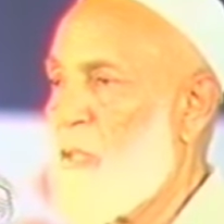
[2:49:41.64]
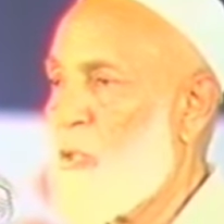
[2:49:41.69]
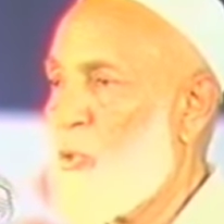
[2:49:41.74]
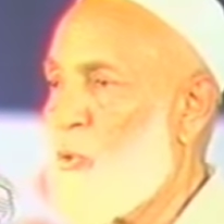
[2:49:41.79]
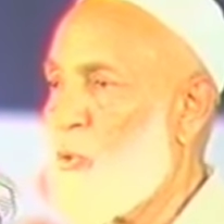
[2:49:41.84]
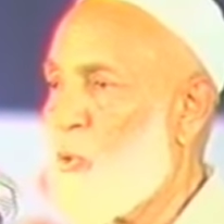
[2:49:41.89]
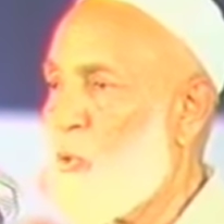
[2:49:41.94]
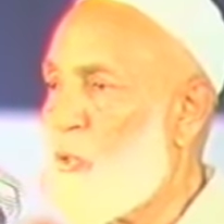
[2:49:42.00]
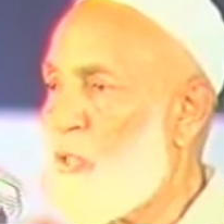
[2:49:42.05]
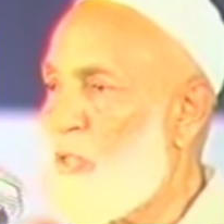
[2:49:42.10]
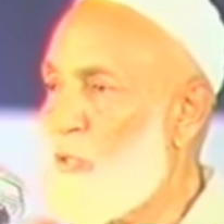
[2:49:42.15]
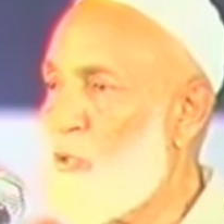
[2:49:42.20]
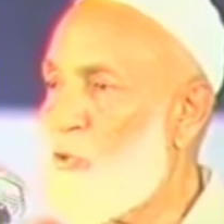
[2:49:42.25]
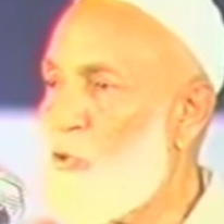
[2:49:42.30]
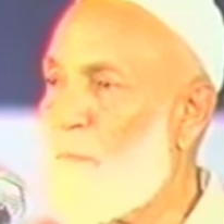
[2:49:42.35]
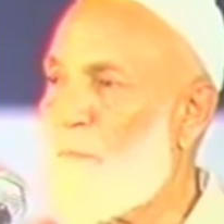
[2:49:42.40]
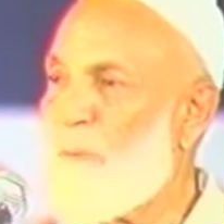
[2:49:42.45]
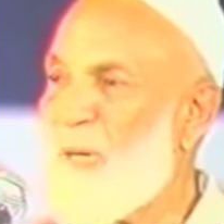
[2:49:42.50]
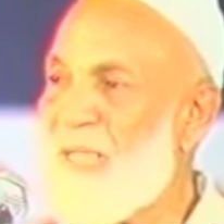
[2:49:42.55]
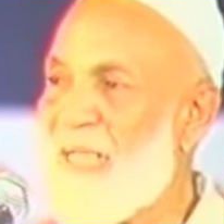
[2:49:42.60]
You
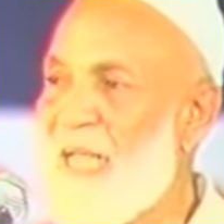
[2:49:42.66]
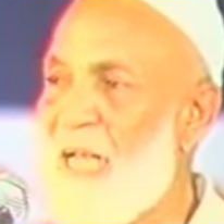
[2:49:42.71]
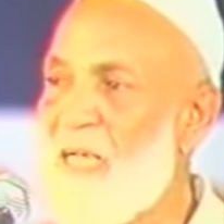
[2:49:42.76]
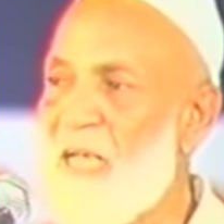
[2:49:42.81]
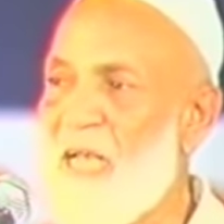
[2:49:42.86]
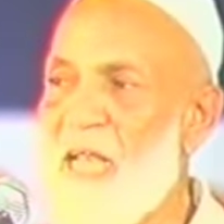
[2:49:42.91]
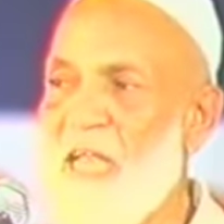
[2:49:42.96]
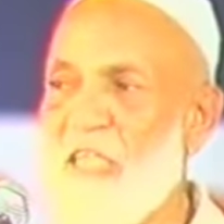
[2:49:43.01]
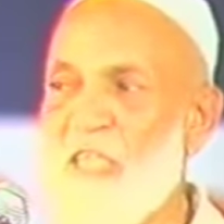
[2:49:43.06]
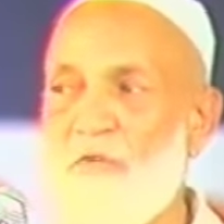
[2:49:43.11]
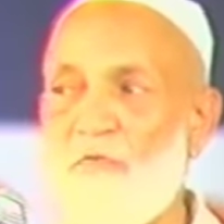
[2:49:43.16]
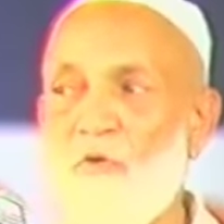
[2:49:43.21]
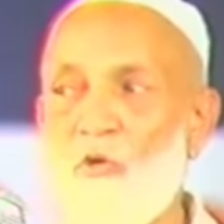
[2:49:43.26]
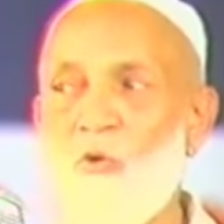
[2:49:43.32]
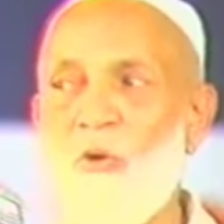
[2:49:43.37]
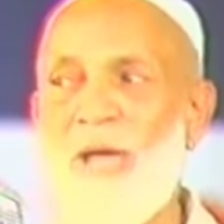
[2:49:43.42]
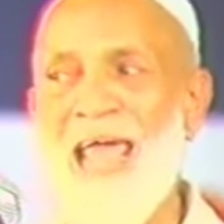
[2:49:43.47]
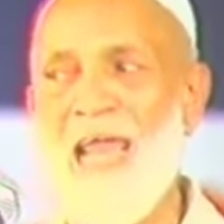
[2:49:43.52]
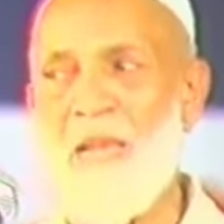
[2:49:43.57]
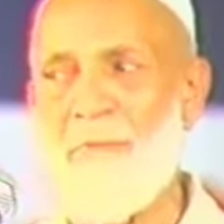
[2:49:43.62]
pretended as if you
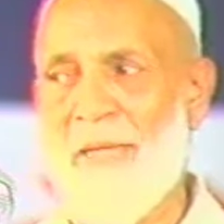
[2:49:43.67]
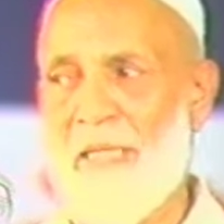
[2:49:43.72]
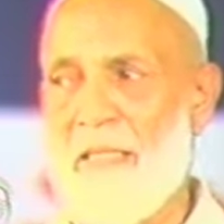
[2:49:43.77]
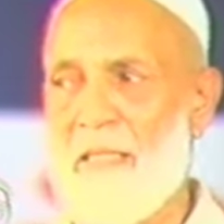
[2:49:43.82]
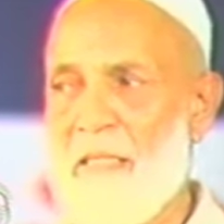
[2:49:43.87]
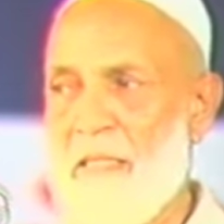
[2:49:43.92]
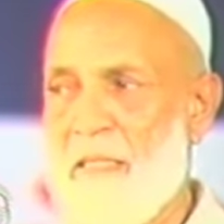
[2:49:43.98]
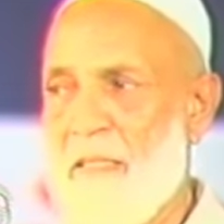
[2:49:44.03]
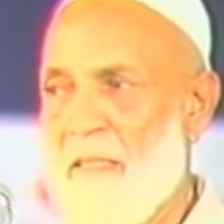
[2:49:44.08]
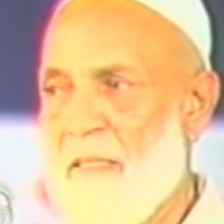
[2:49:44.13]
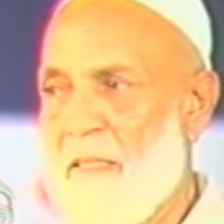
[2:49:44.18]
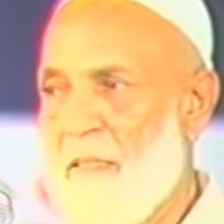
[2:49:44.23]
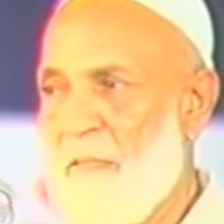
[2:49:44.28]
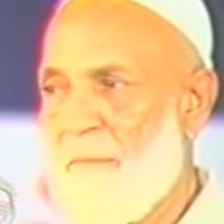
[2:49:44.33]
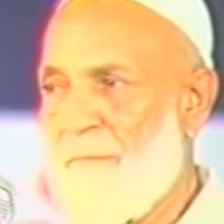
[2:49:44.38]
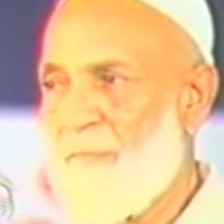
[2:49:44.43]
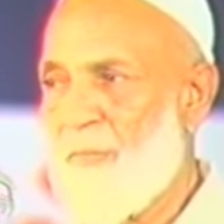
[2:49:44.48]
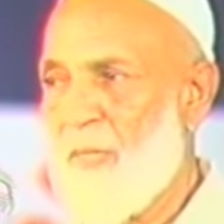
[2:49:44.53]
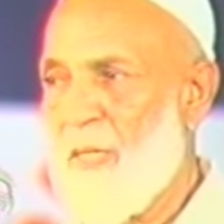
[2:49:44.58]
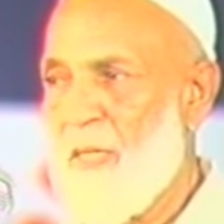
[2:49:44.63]
know Arabic.
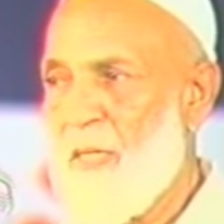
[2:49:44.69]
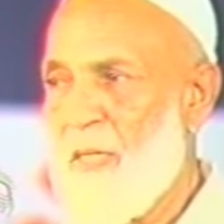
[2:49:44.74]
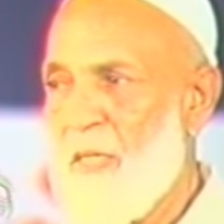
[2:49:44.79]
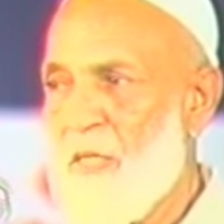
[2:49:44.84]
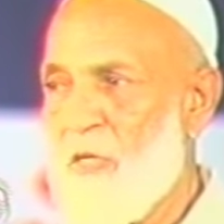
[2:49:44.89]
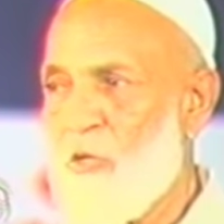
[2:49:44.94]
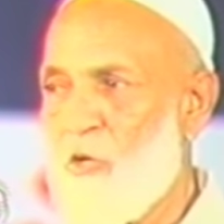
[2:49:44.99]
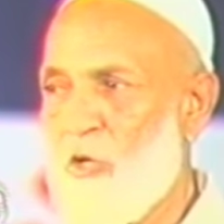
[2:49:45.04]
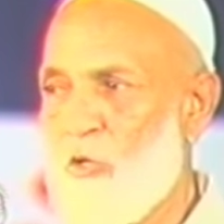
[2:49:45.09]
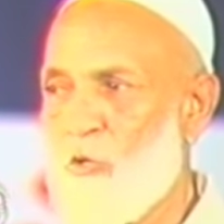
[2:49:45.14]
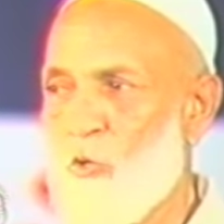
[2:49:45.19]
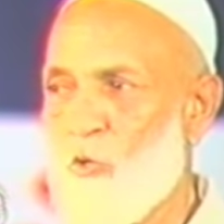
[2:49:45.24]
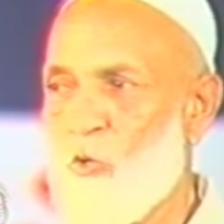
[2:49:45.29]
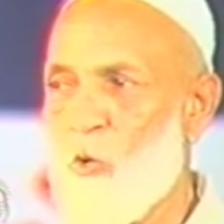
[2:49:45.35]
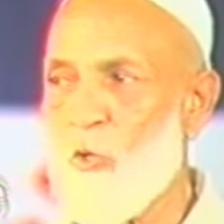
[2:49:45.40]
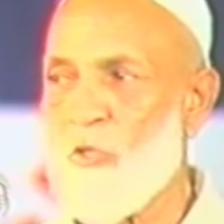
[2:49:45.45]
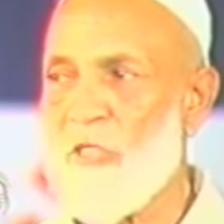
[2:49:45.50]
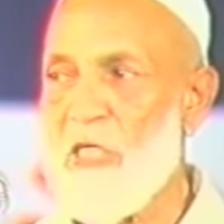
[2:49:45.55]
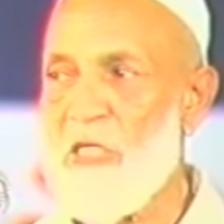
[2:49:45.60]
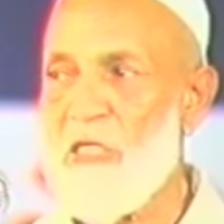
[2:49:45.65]
You know, you
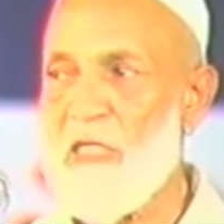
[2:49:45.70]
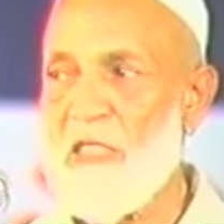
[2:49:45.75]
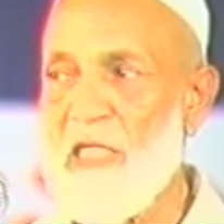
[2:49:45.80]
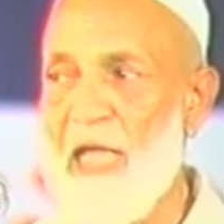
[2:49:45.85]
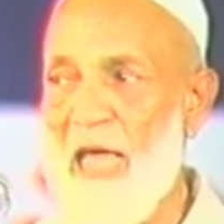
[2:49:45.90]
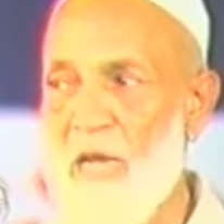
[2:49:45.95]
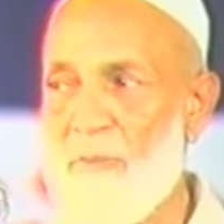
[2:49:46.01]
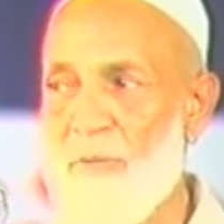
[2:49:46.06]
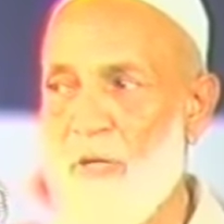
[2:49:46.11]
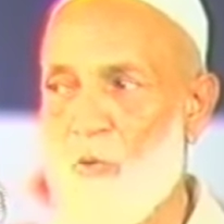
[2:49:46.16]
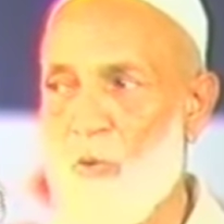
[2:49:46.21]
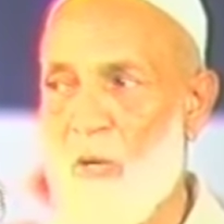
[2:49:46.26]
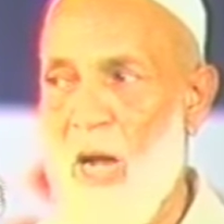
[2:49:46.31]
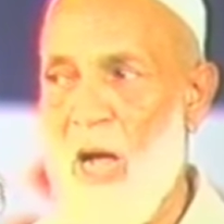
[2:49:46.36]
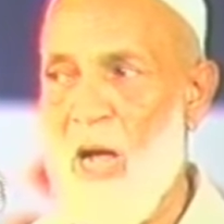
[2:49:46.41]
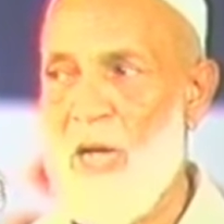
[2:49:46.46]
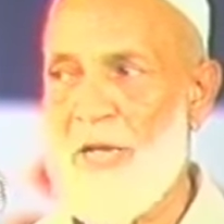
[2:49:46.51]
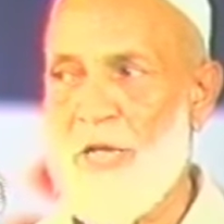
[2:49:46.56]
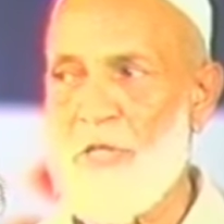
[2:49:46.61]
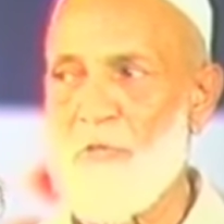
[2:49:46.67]
quoted the Arabic
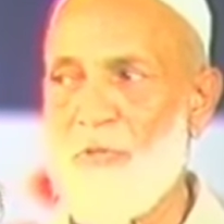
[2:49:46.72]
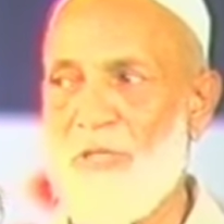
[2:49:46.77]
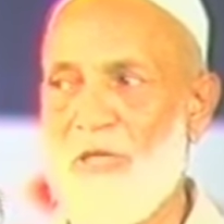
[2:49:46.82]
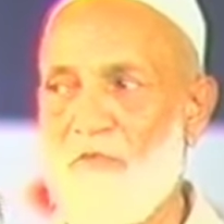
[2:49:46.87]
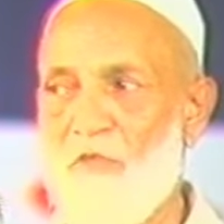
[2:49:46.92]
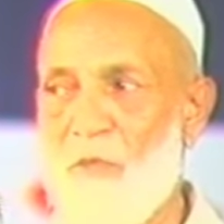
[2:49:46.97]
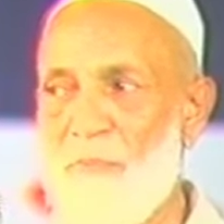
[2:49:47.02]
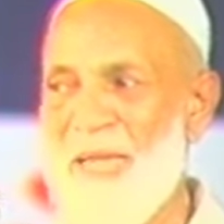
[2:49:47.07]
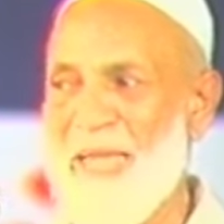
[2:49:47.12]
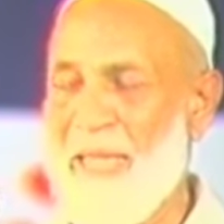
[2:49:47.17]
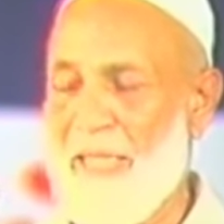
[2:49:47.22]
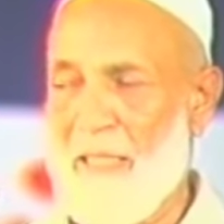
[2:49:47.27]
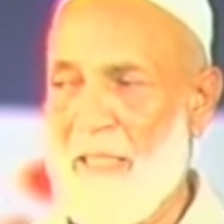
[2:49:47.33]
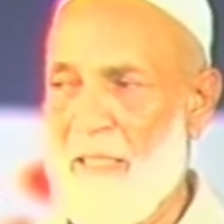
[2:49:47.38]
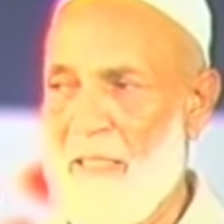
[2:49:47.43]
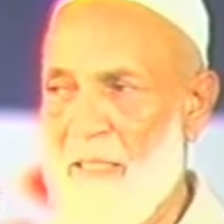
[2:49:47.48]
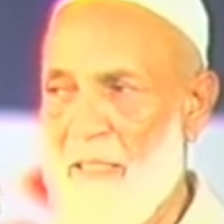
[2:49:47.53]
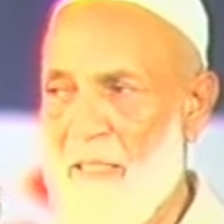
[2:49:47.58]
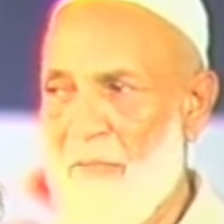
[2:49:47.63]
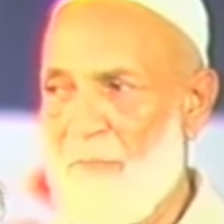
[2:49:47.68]
Quran and you gave the meaning
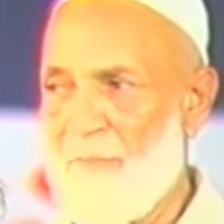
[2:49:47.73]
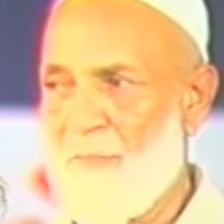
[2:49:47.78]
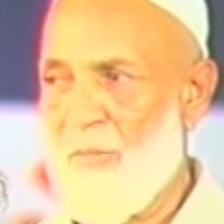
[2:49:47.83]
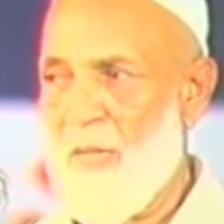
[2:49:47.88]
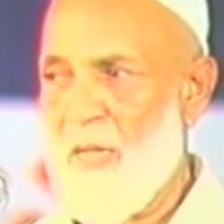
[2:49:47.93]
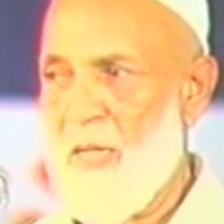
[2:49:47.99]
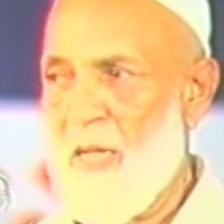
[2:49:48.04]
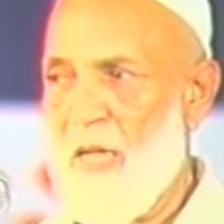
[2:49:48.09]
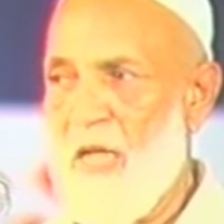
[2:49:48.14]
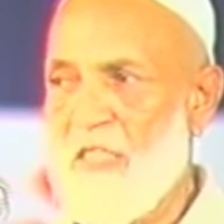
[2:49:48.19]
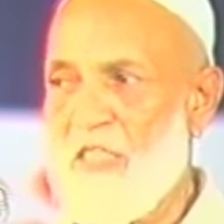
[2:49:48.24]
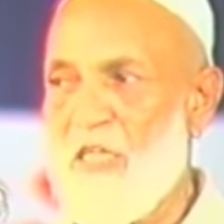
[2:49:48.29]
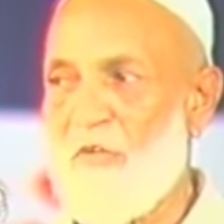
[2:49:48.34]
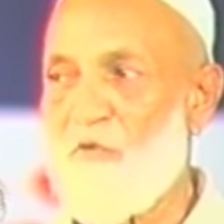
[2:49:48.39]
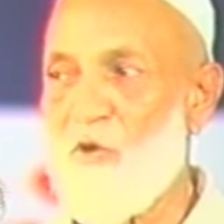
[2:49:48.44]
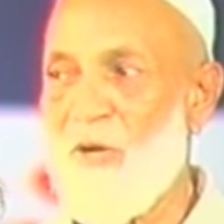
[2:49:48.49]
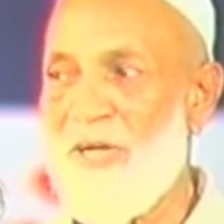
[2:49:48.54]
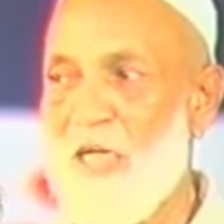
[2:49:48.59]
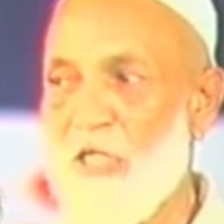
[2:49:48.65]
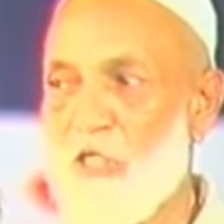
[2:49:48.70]
as if
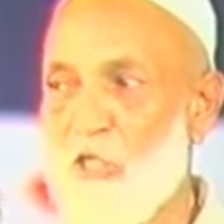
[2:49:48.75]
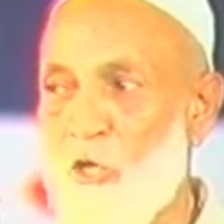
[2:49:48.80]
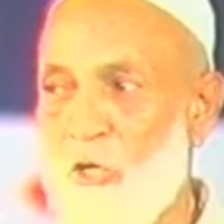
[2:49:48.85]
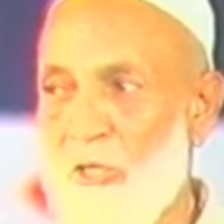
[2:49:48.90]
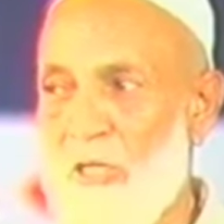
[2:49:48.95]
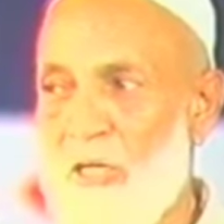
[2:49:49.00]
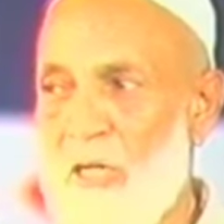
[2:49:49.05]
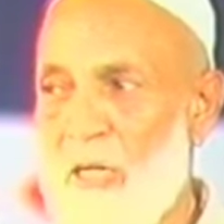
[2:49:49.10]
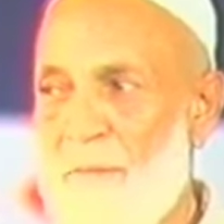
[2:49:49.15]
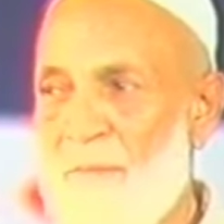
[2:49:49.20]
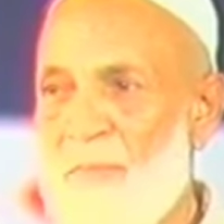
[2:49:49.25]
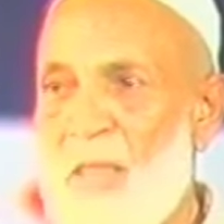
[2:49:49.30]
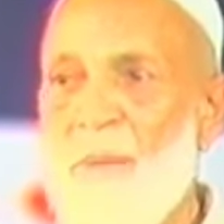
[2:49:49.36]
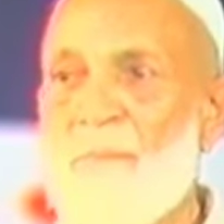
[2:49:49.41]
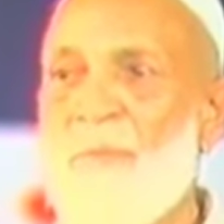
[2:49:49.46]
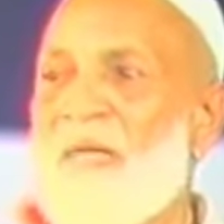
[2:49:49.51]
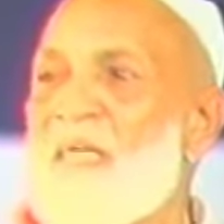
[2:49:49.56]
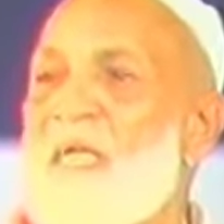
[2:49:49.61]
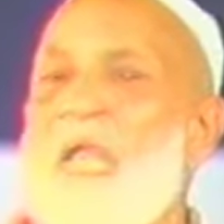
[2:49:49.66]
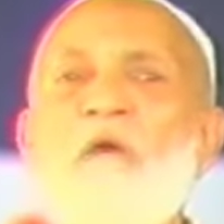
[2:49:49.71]
you understood.
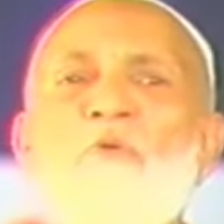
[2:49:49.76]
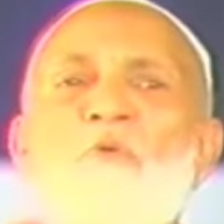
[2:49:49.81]
But now